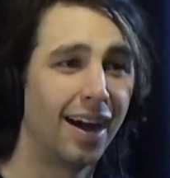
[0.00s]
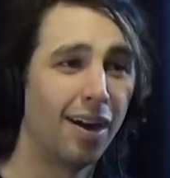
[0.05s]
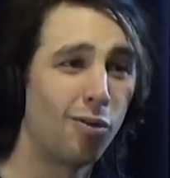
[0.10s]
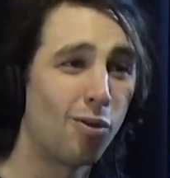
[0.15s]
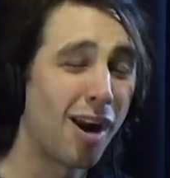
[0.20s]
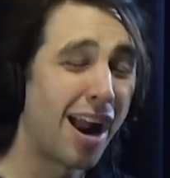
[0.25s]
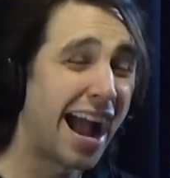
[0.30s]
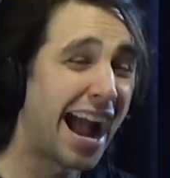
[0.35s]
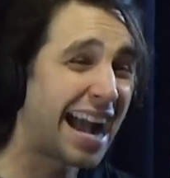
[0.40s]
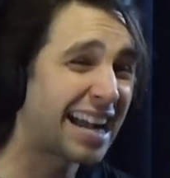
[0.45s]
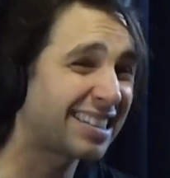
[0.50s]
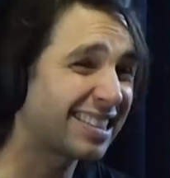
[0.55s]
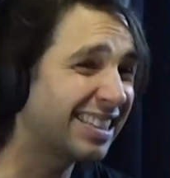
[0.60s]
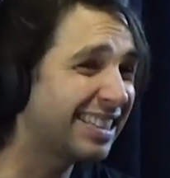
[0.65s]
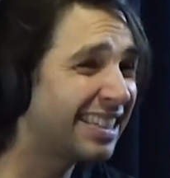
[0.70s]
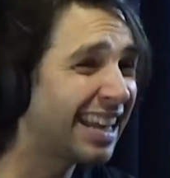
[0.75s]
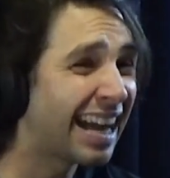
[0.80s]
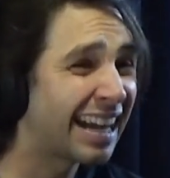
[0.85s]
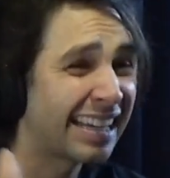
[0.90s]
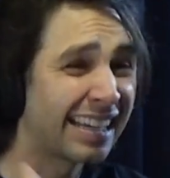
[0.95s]
We're
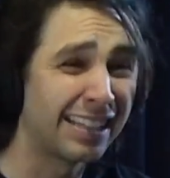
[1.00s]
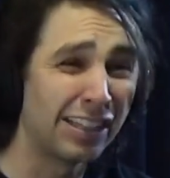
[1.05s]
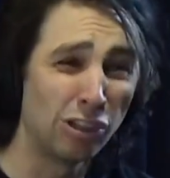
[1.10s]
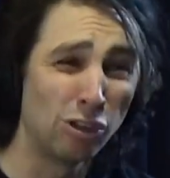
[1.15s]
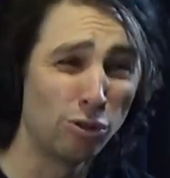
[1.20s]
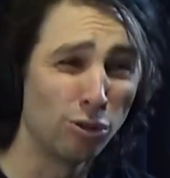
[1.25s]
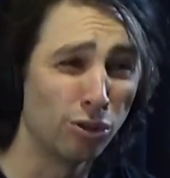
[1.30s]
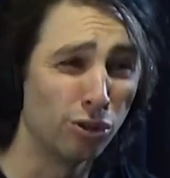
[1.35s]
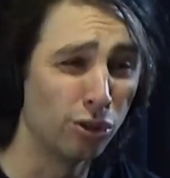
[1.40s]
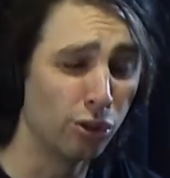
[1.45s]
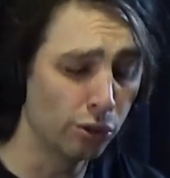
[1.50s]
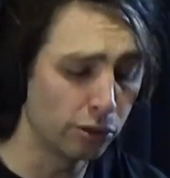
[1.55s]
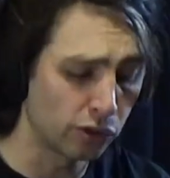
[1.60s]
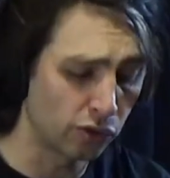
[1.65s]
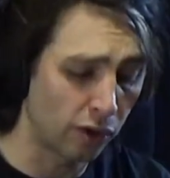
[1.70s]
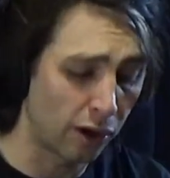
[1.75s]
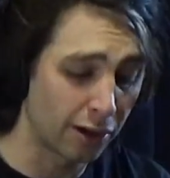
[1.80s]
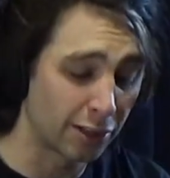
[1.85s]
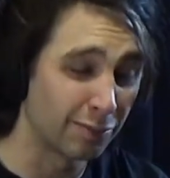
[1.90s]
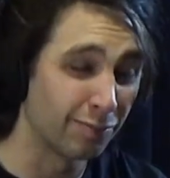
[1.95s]
actually not going to use
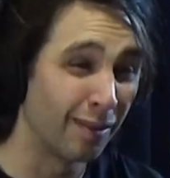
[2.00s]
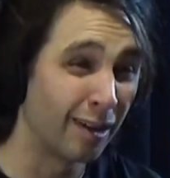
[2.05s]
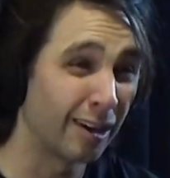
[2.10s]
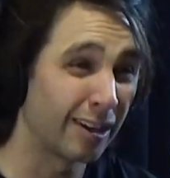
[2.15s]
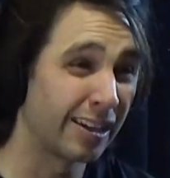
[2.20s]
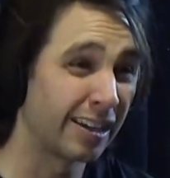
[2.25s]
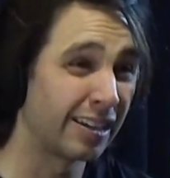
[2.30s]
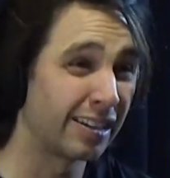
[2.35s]
you as far as